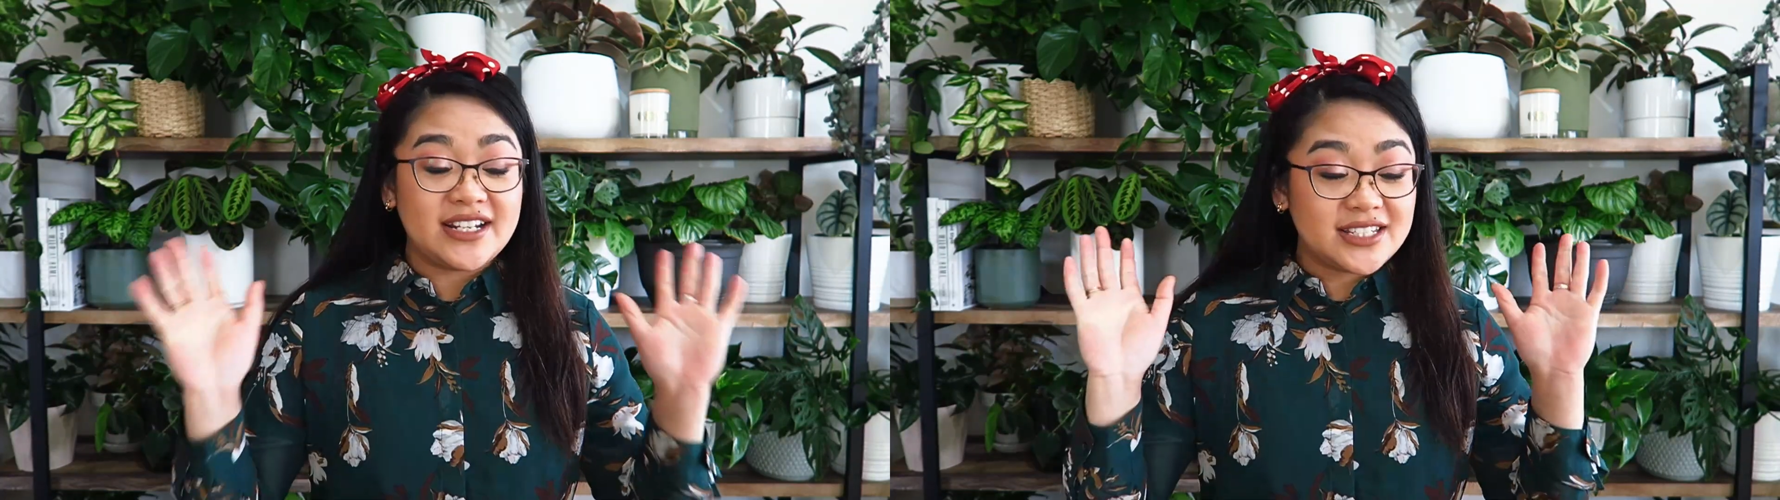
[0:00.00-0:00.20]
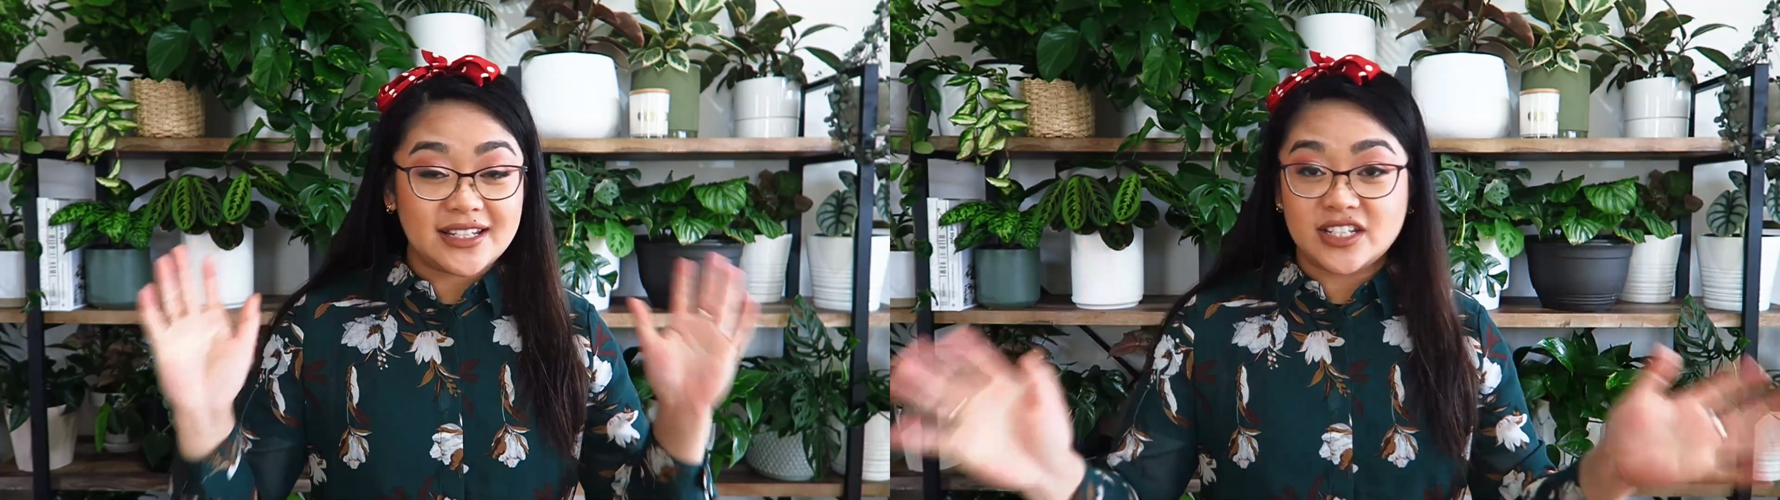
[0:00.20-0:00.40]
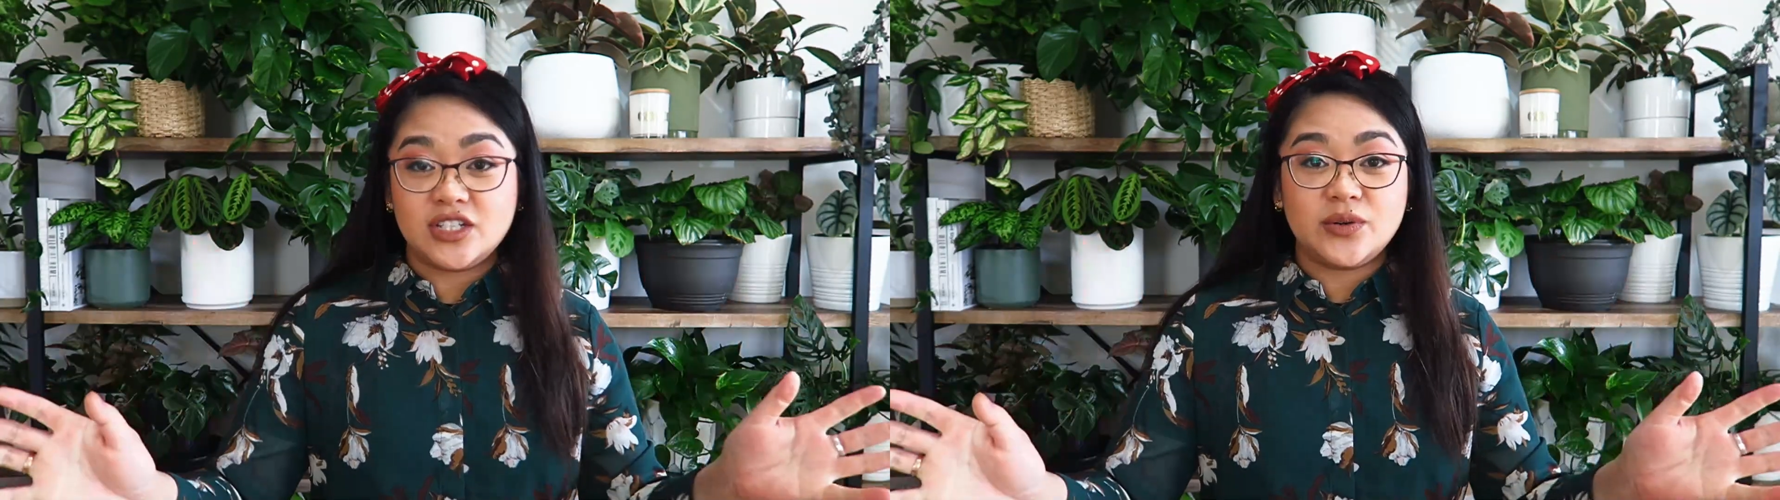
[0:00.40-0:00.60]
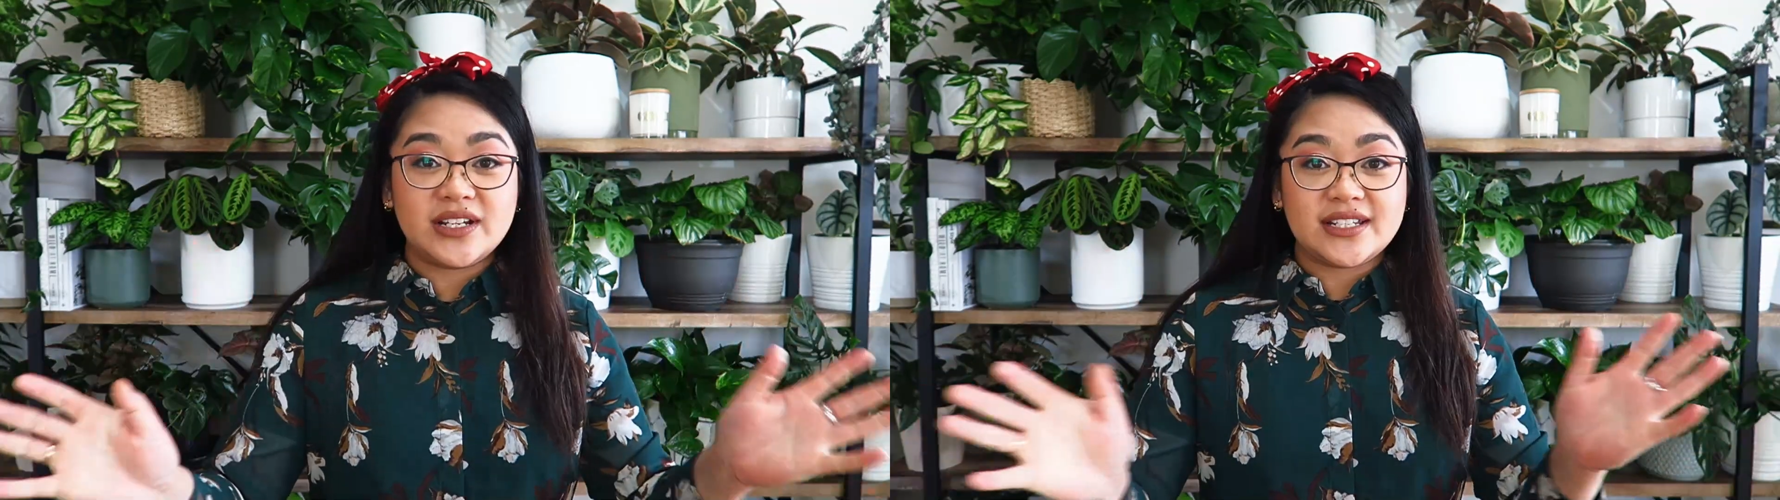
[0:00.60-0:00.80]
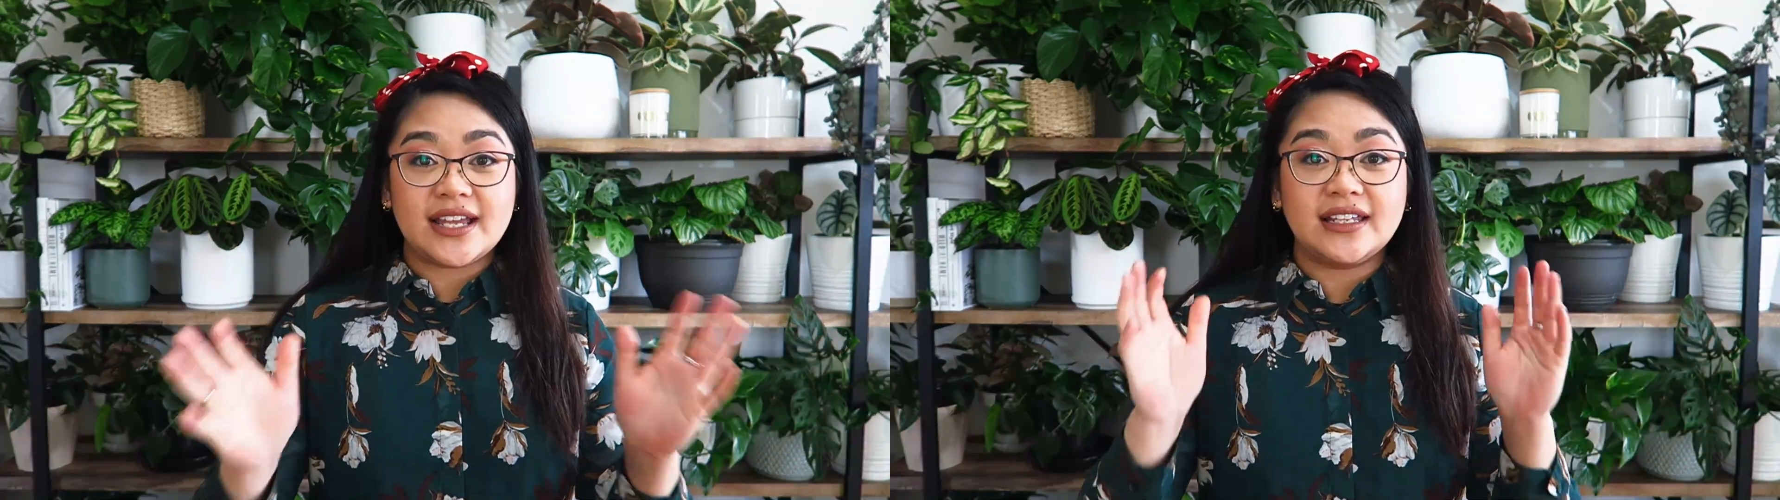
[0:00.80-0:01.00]
I just had to do
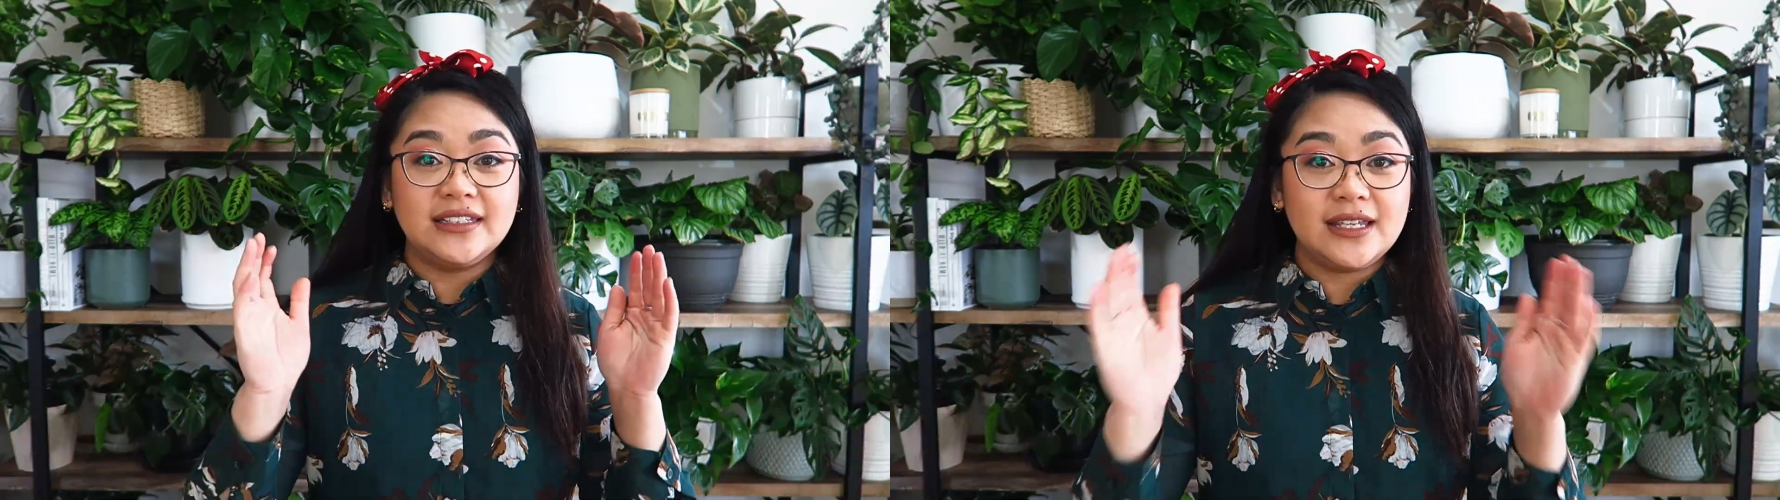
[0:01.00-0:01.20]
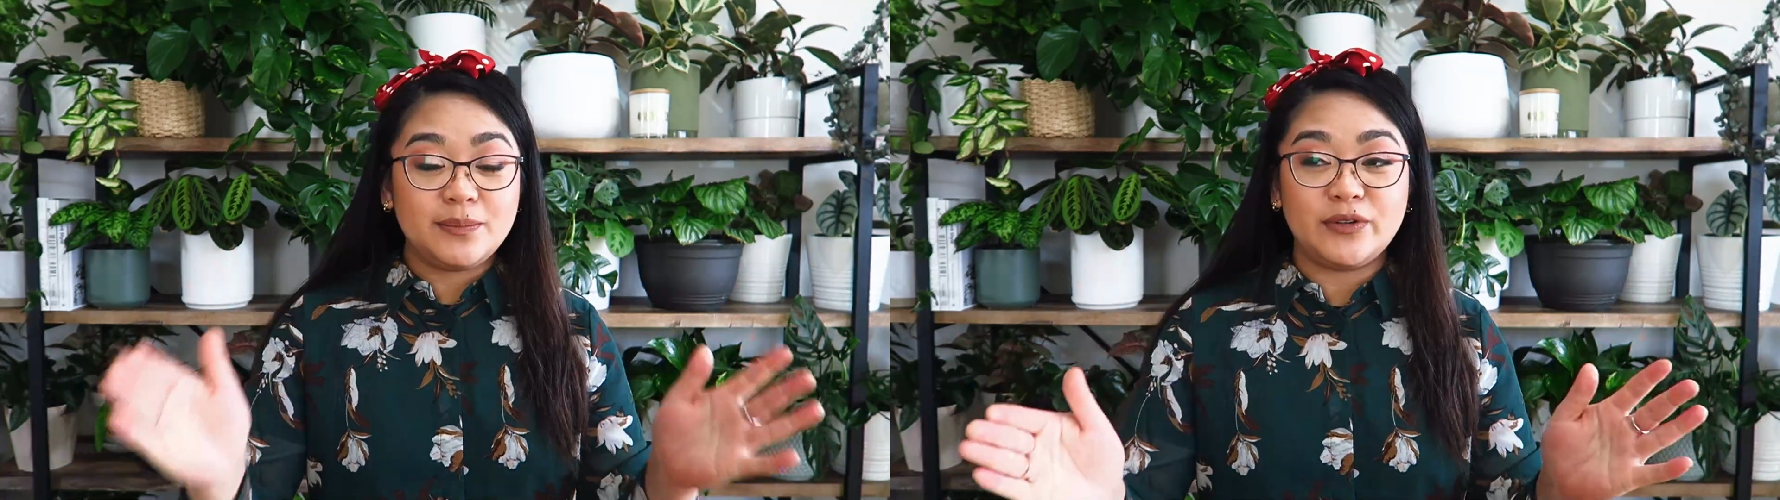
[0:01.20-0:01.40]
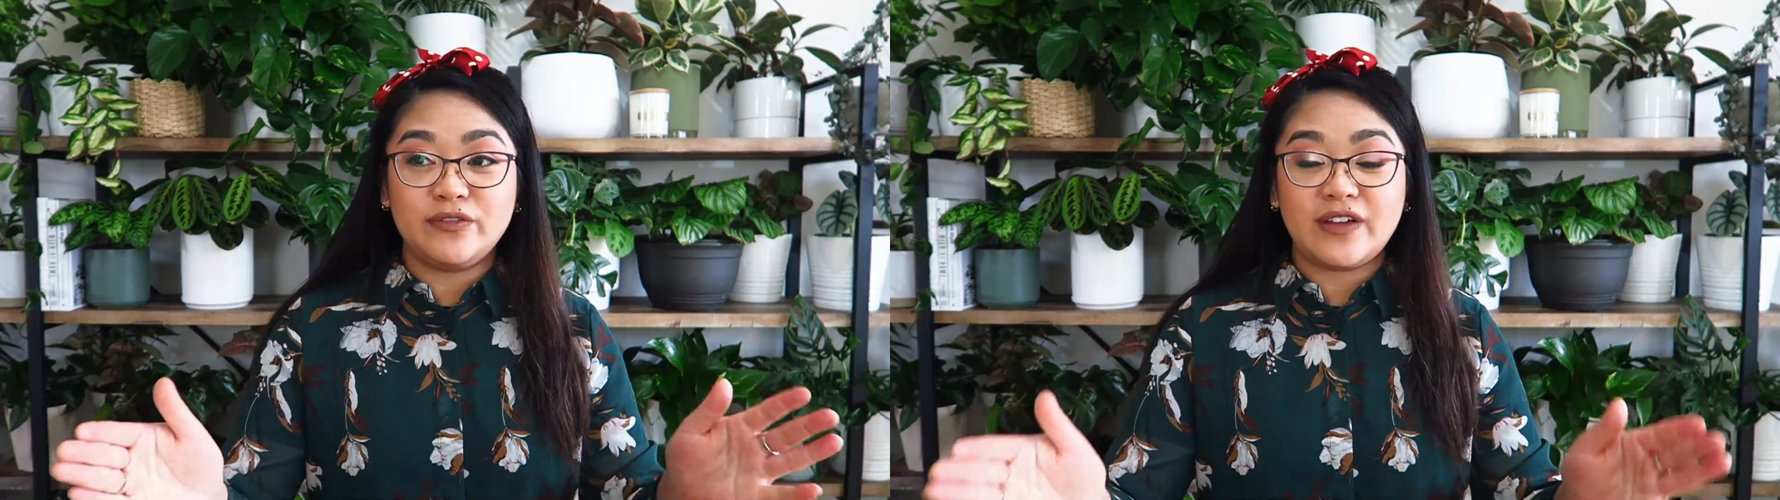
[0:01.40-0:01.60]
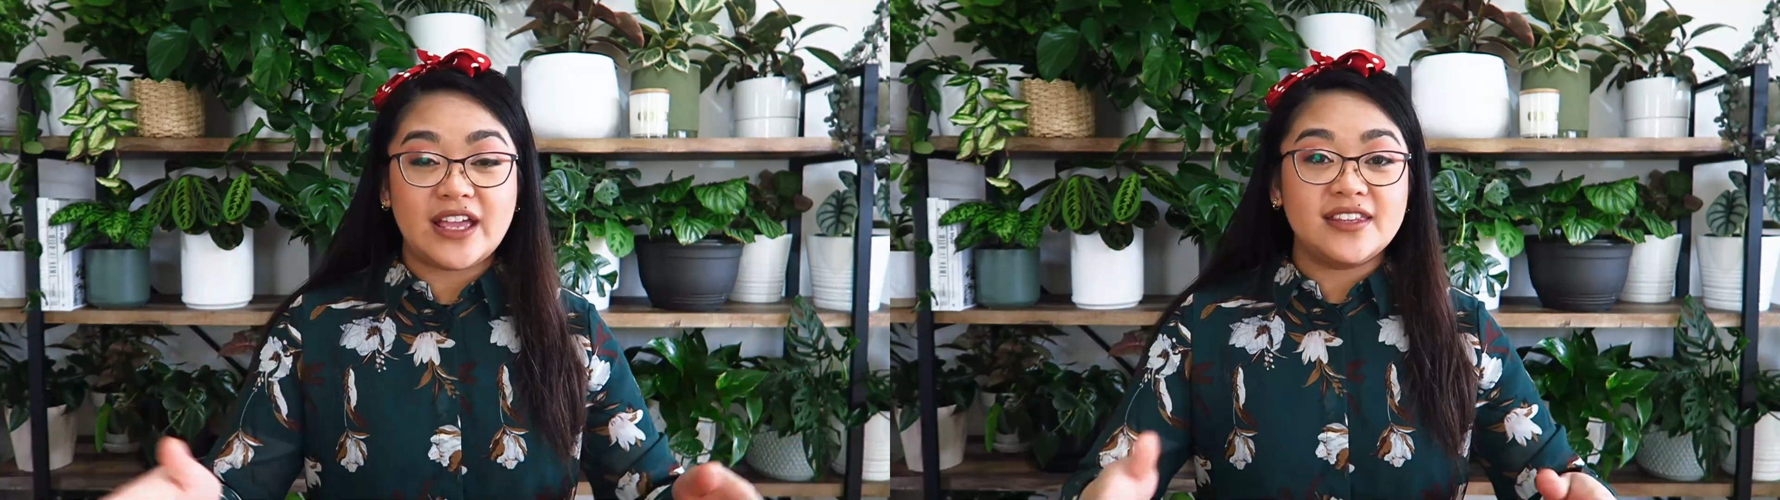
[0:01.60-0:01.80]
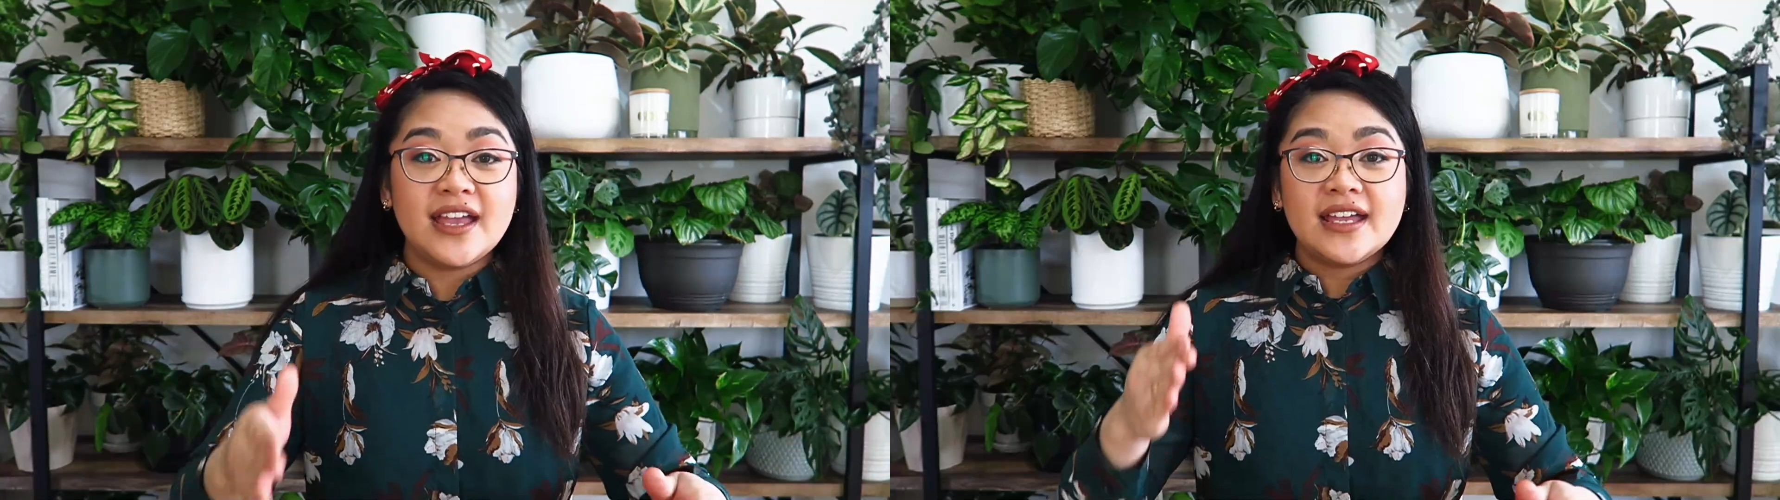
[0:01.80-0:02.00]
it, take a leap of faith,